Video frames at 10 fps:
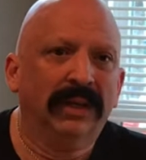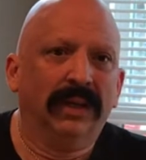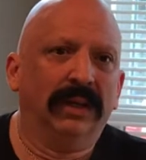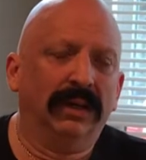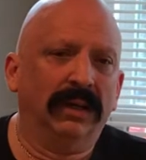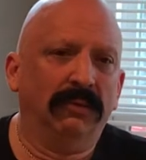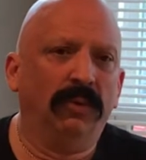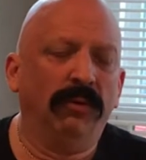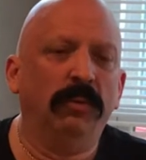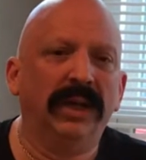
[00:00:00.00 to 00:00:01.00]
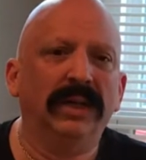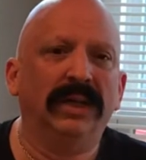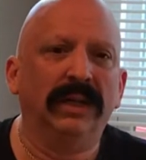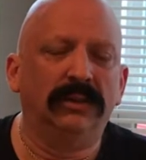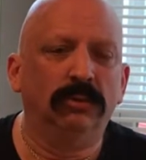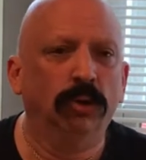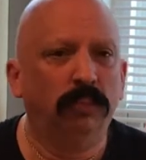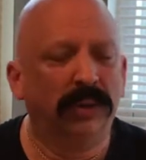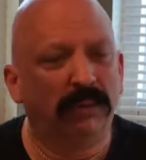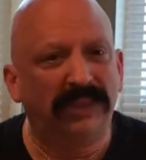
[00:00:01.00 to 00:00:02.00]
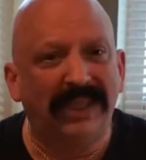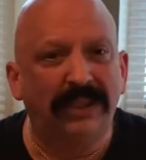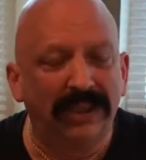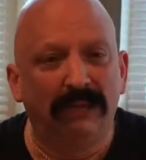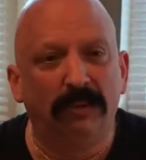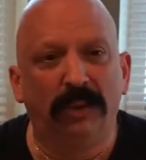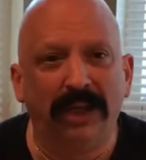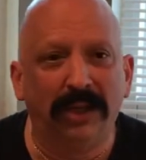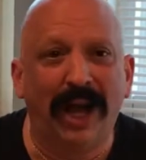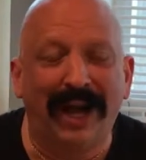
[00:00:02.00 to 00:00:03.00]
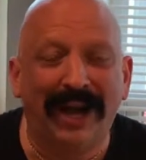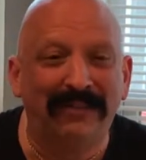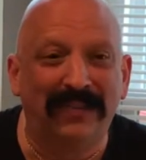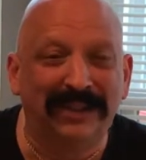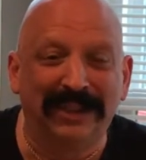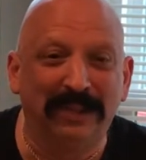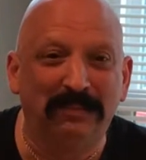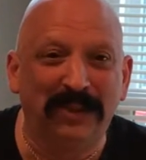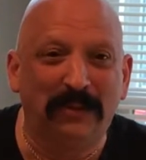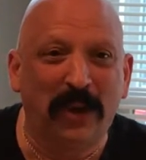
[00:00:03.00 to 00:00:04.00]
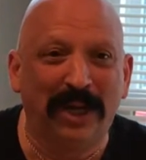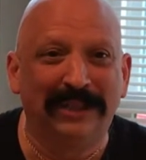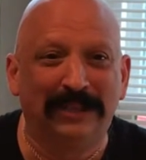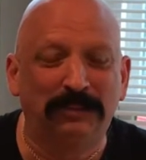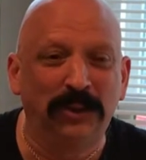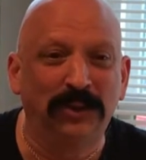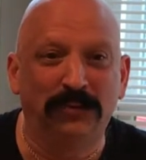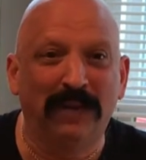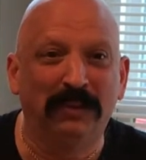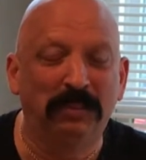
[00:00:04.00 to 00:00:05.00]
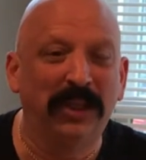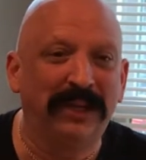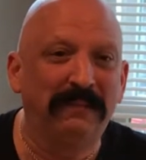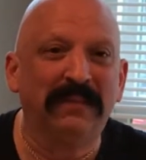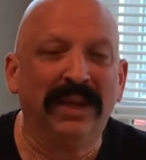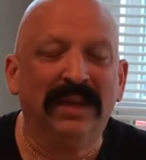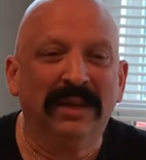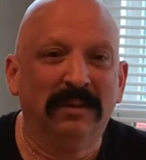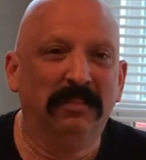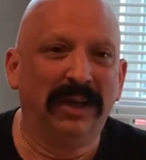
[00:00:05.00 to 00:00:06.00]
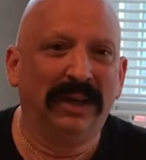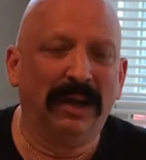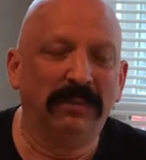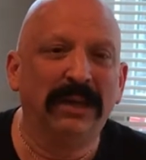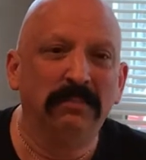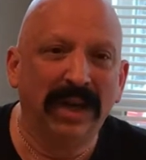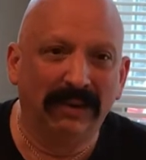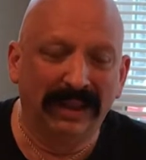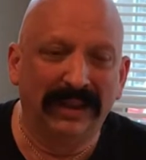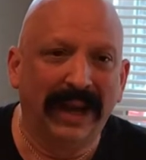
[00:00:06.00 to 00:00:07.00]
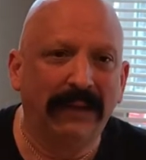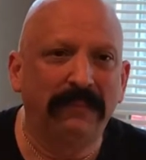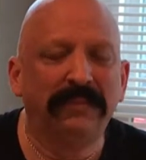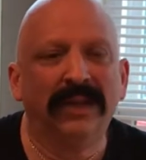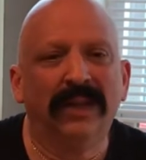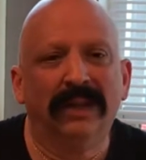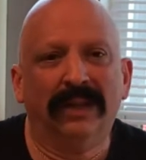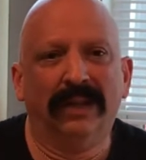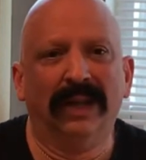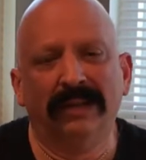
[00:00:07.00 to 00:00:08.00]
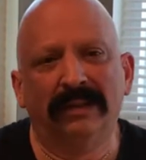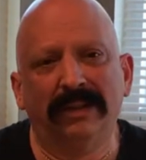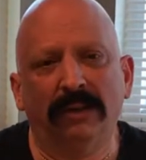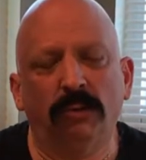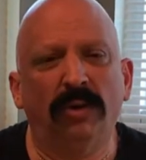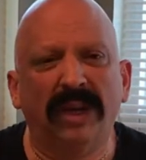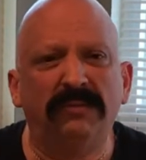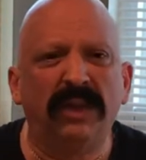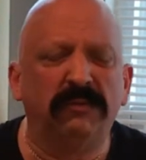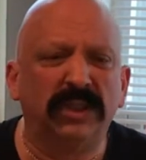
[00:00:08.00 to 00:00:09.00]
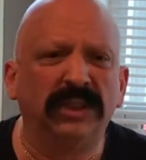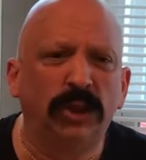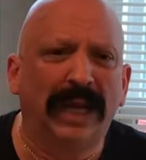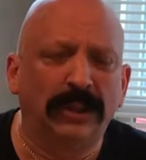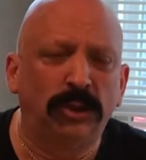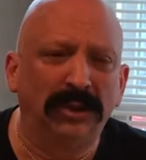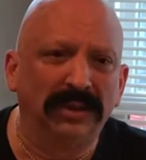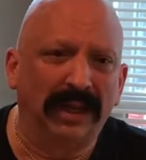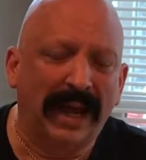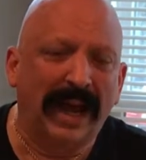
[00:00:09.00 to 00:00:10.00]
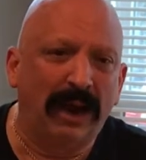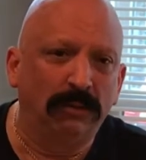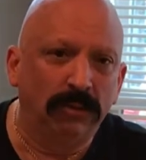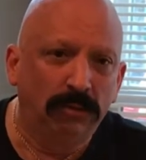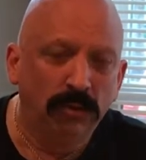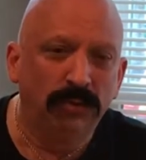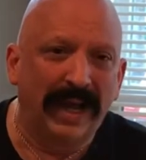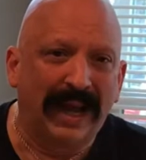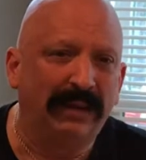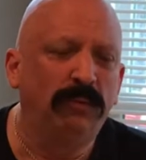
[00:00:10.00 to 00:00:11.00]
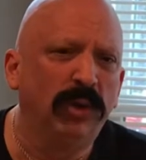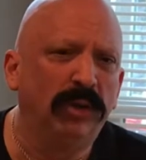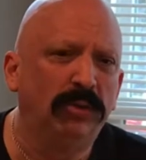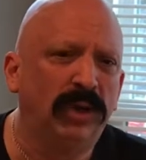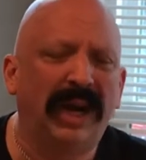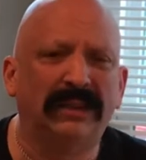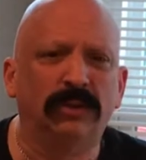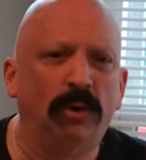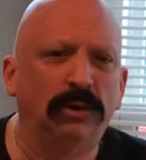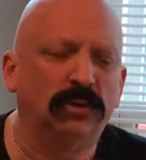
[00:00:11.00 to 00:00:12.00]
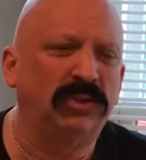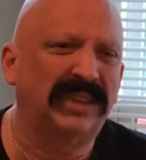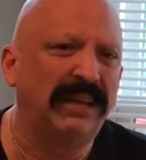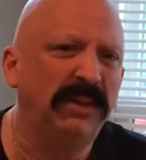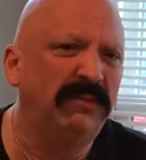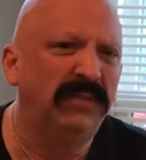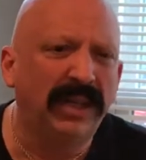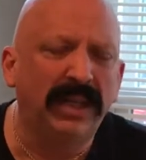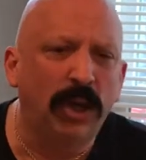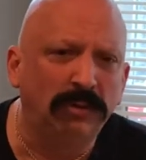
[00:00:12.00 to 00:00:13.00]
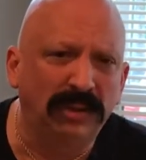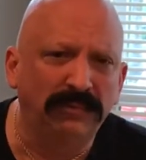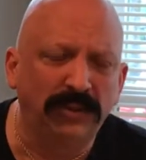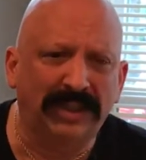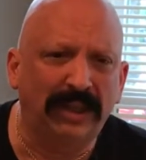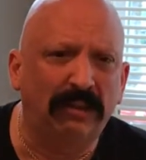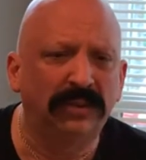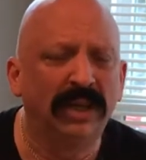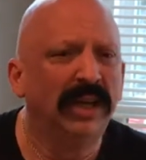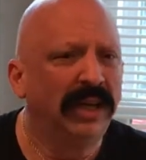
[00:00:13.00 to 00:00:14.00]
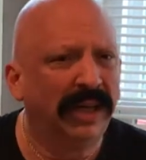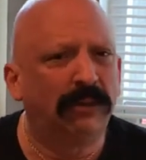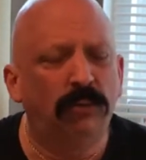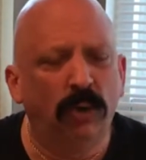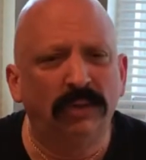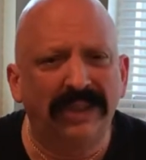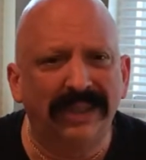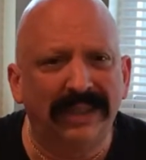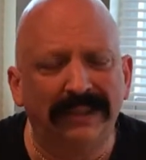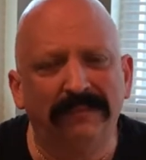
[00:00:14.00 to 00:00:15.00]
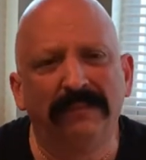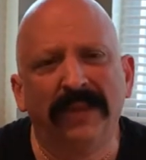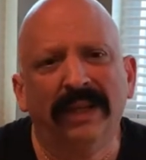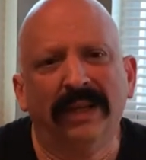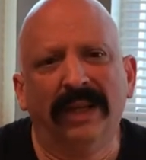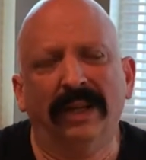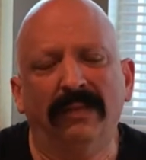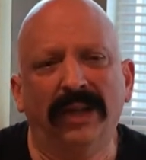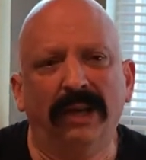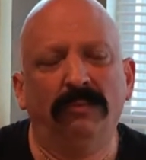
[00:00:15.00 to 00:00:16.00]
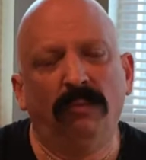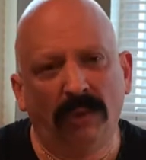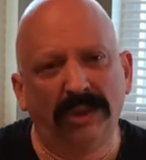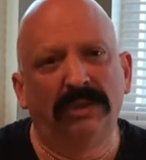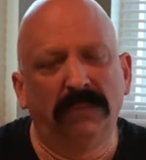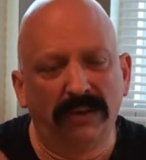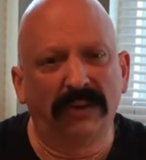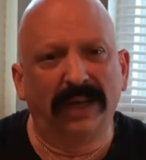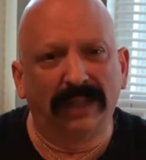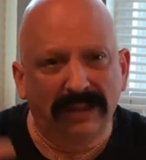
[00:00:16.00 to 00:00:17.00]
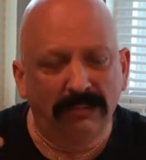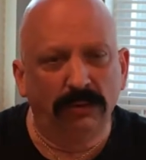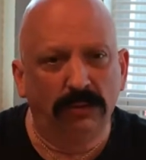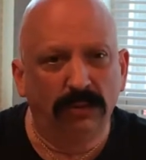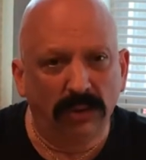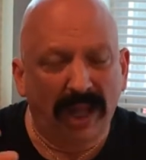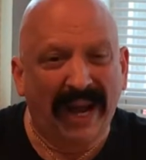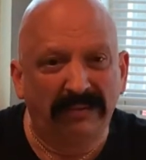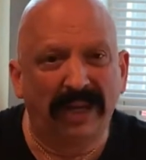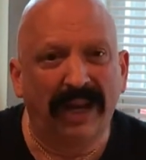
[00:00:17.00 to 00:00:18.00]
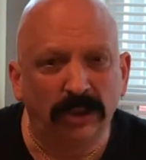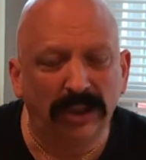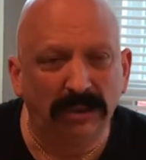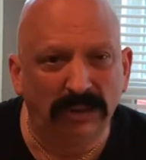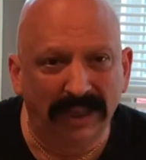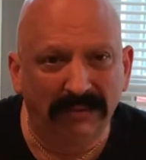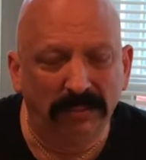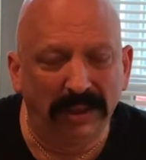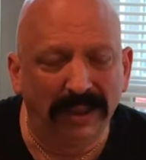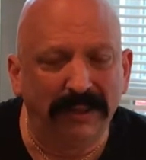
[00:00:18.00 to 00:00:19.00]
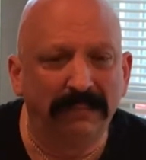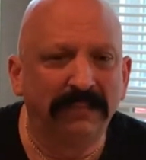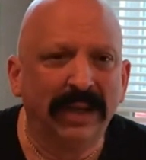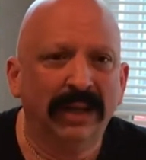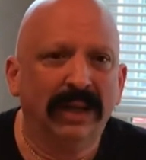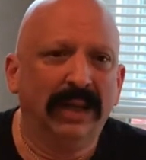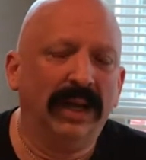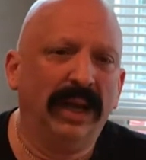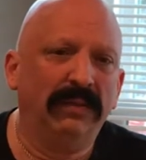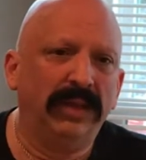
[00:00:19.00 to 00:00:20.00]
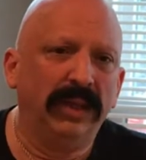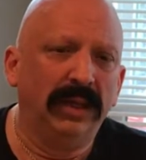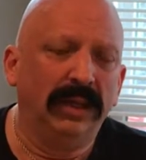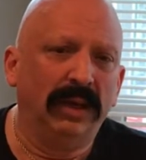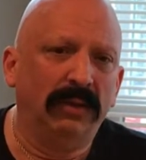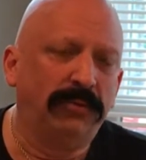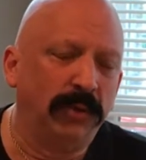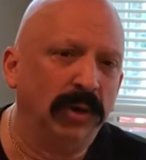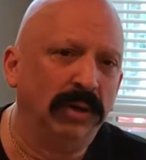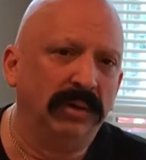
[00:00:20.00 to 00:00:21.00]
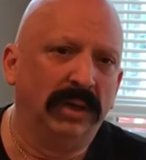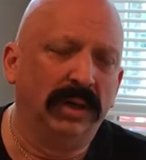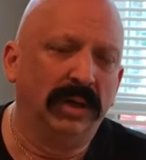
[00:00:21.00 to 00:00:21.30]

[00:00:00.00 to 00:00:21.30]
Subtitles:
where everybody can get us a group, and I'm teaching everybody live. That's going to be quite an experience for everybody, but I'm getting better at that. And we'll give different suggestions on how to do that, and where you guys can also send me videos of yourselves, and I could critique it. And then once a month, like I said, we'll do a live Tai Chi with everybody. And the third